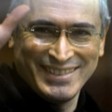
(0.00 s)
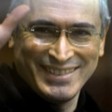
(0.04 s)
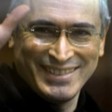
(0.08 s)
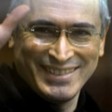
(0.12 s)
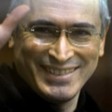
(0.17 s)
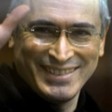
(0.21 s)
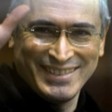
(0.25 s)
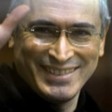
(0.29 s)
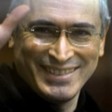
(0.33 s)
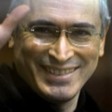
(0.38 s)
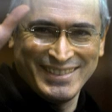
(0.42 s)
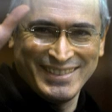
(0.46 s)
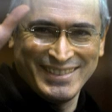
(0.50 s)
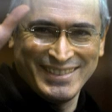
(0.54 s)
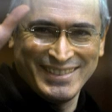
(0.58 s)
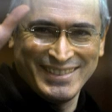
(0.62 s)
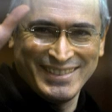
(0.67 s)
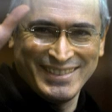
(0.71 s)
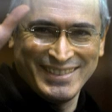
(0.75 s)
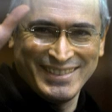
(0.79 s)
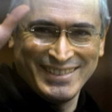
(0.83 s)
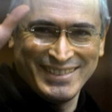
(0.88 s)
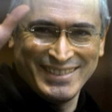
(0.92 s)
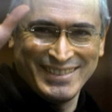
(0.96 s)

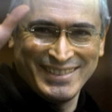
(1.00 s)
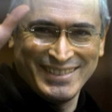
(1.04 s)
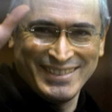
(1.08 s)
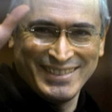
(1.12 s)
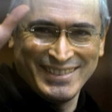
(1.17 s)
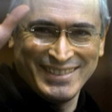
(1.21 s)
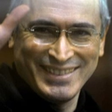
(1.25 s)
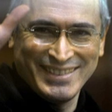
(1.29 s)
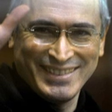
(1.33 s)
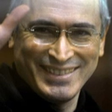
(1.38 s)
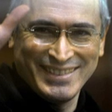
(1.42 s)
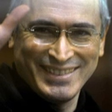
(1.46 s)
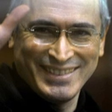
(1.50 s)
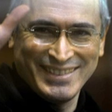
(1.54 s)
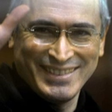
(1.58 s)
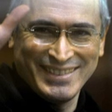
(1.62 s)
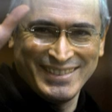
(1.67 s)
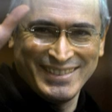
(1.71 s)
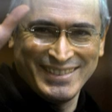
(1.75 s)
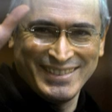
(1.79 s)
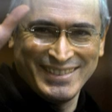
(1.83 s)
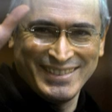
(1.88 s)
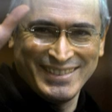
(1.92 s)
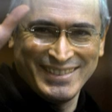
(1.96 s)

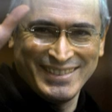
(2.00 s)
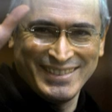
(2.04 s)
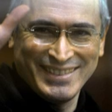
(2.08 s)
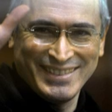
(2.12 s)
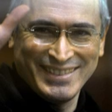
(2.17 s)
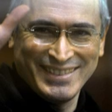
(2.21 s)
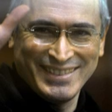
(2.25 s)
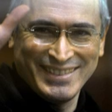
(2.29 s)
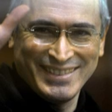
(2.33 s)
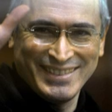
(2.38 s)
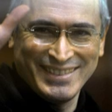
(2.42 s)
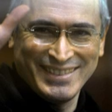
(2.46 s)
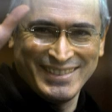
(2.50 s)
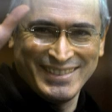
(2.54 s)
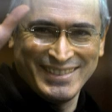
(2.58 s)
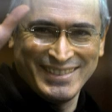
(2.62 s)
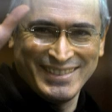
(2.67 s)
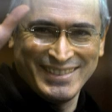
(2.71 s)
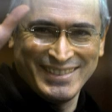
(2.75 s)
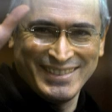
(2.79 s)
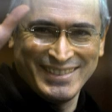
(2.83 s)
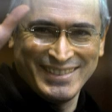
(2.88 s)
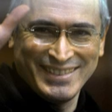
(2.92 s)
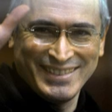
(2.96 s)

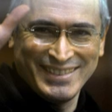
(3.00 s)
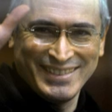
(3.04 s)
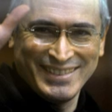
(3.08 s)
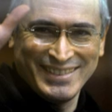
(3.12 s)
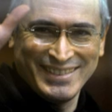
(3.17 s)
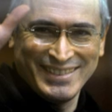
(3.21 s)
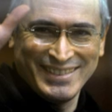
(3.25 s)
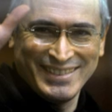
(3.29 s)
(no lip movement)